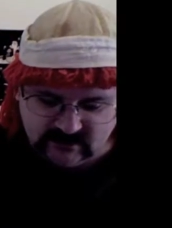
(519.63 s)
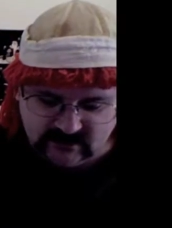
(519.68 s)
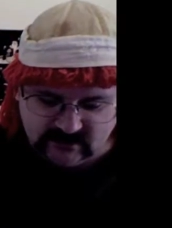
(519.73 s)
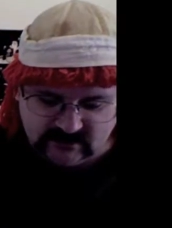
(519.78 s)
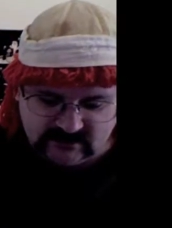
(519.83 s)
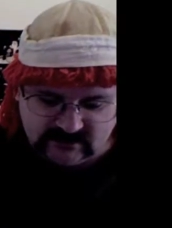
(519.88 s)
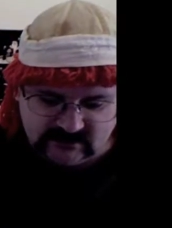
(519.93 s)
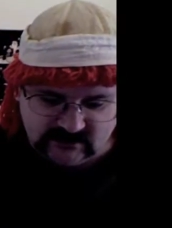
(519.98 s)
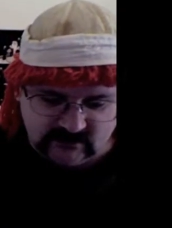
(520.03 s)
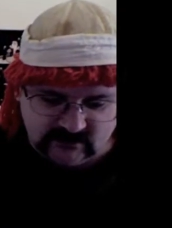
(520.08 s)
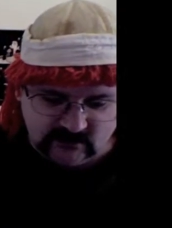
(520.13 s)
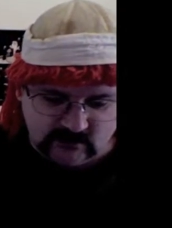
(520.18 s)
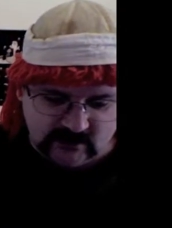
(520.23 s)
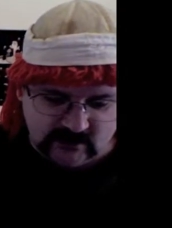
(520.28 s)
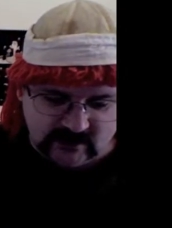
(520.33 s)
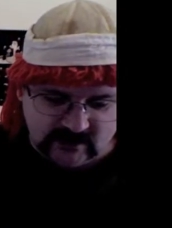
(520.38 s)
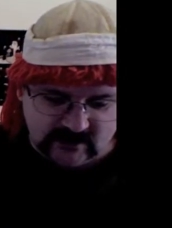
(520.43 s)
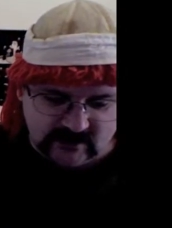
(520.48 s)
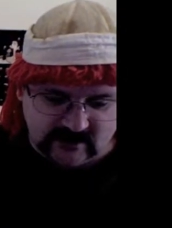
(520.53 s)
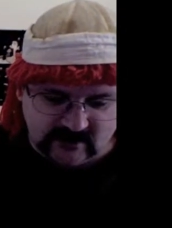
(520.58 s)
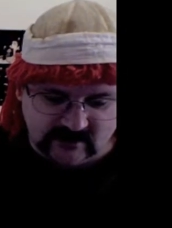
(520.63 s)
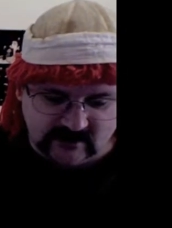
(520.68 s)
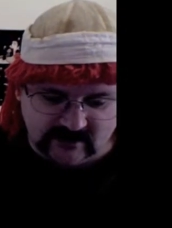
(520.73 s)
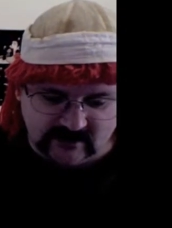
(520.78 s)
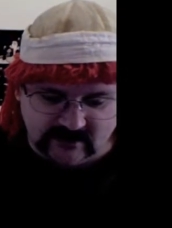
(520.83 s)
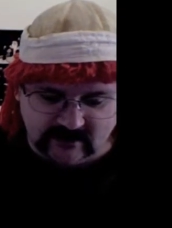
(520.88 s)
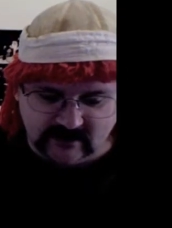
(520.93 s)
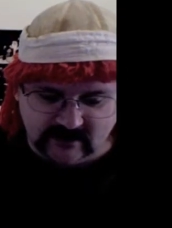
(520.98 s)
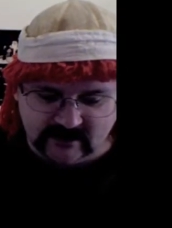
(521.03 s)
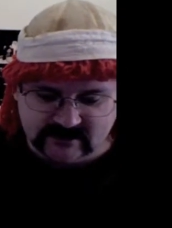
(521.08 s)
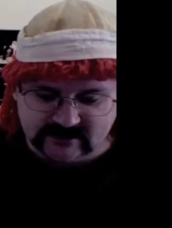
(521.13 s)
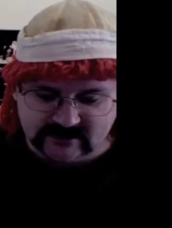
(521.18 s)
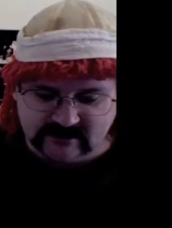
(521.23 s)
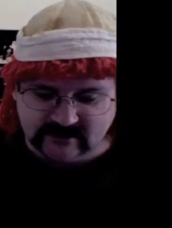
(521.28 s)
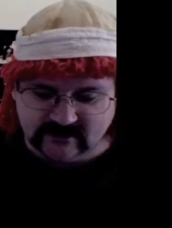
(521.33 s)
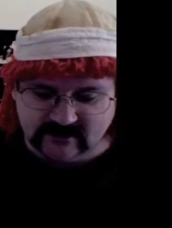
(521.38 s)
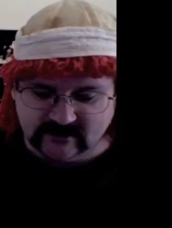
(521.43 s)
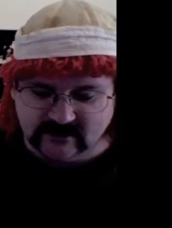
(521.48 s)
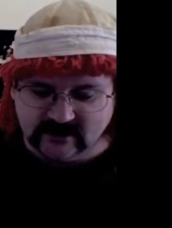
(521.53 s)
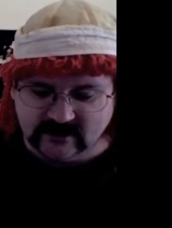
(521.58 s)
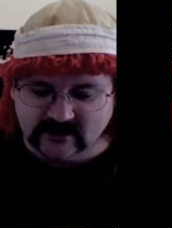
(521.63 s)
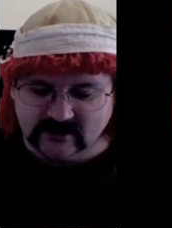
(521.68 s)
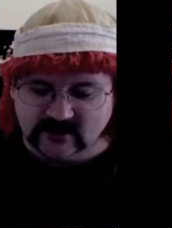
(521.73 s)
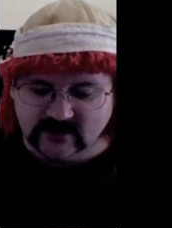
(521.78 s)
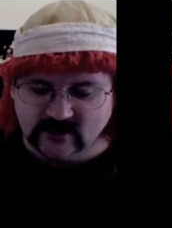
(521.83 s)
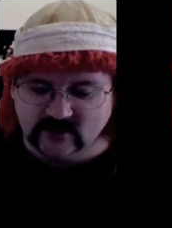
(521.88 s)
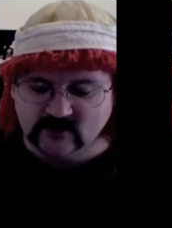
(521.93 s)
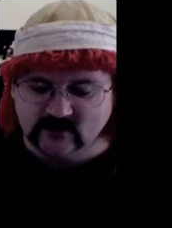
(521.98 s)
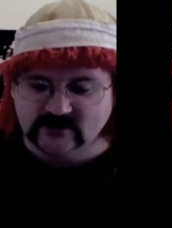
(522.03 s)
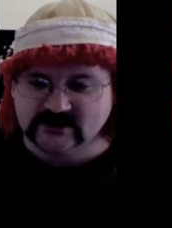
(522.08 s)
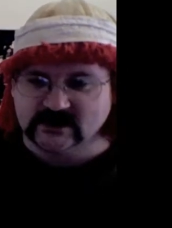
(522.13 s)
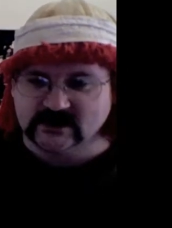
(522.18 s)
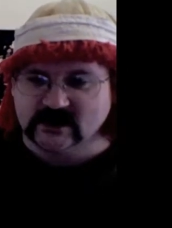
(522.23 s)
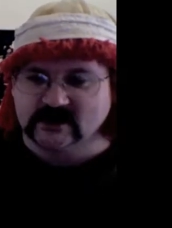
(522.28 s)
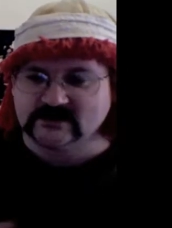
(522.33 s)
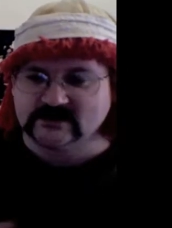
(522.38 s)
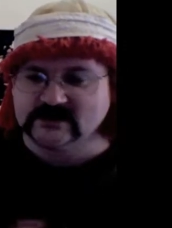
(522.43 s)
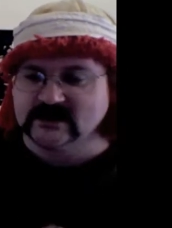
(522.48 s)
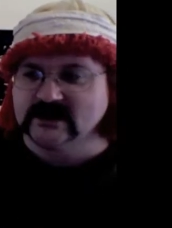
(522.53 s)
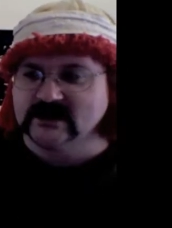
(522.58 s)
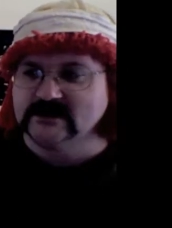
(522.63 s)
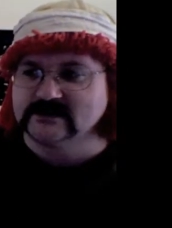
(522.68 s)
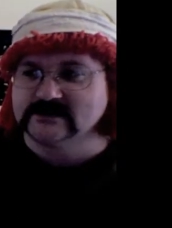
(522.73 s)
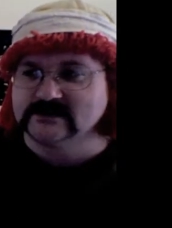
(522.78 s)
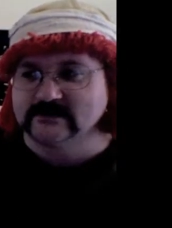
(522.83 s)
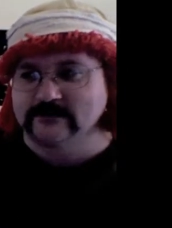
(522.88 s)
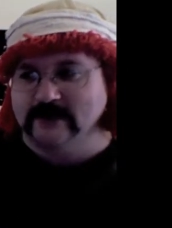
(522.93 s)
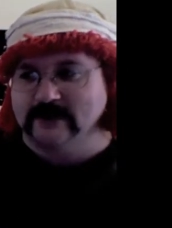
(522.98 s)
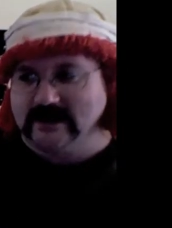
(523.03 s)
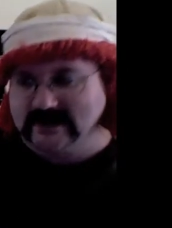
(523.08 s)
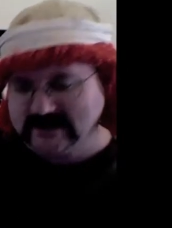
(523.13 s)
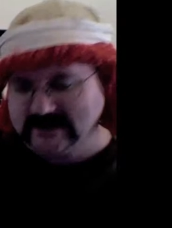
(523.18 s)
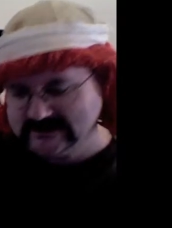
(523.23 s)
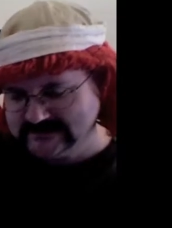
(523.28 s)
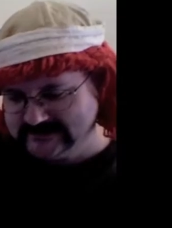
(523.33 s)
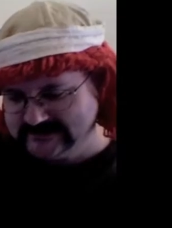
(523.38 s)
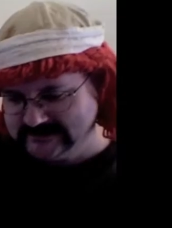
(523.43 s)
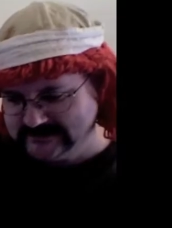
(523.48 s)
to where there is literally no chance, and he doesn't make it